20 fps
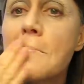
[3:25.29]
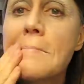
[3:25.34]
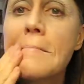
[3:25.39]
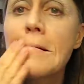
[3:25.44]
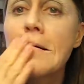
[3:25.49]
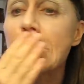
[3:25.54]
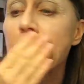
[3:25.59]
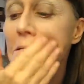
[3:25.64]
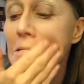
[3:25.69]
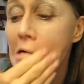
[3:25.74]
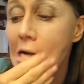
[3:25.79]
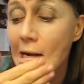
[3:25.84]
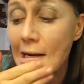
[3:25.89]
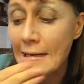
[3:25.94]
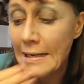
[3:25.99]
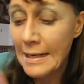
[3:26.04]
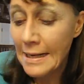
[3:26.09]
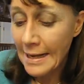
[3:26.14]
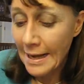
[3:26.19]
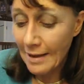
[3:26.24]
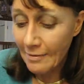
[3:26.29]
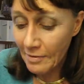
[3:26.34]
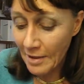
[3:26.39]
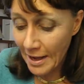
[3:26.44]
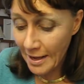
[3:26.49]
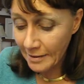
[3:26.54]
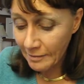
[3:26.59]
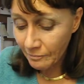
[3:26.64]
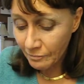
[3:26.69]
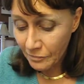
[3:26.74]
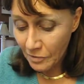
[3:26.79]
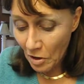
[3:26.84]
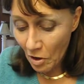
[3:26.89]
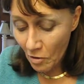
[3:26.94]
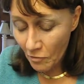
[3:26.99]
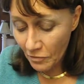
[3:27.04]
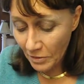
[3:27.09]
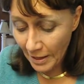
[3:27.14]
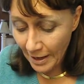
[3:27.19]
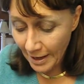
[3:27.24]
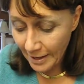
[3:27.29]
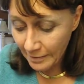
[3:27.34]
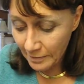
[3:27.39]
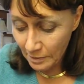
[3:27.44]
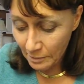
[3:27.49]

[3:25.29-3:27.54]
That's right. And then, over that,